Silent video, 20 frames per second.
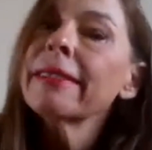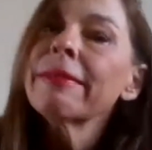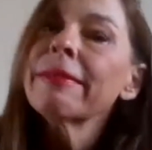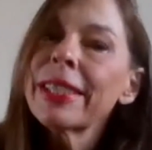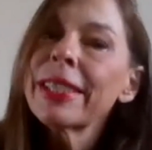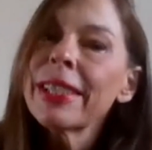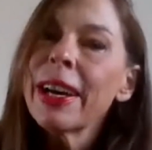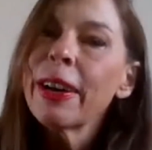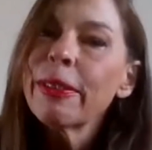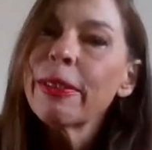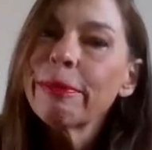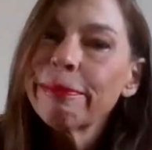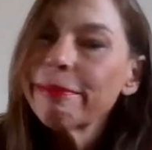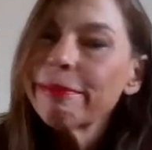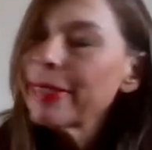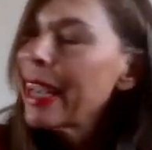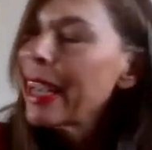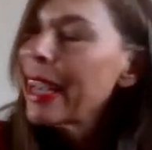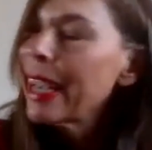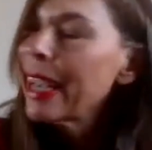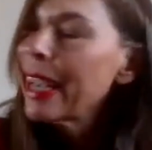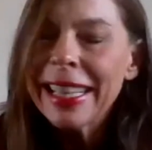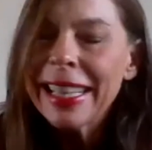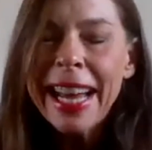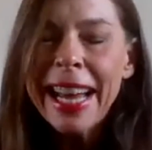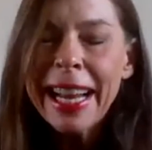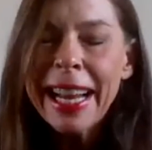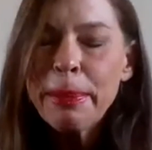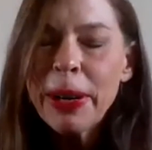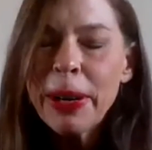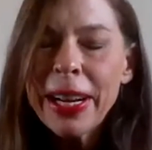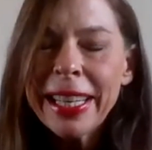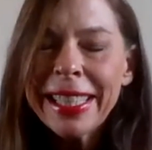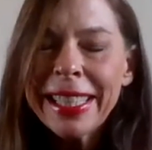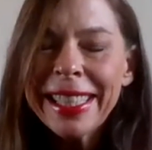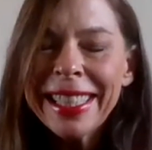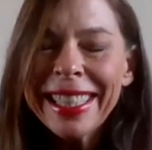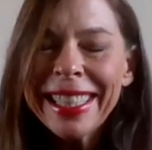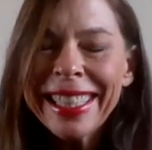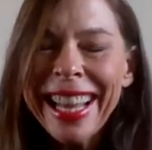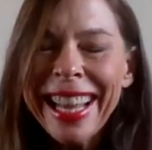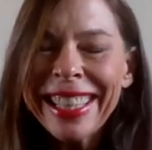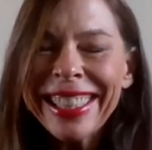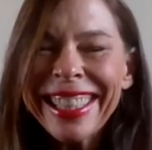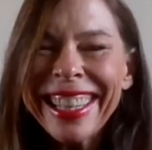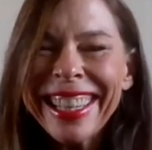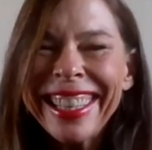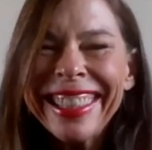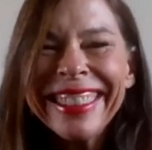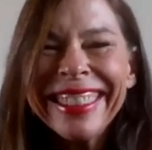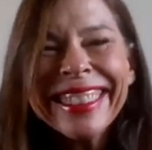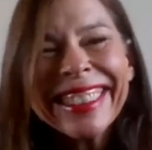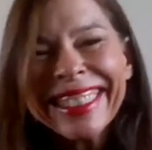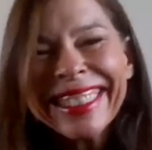So that's Heidi Brandis in a nutshell.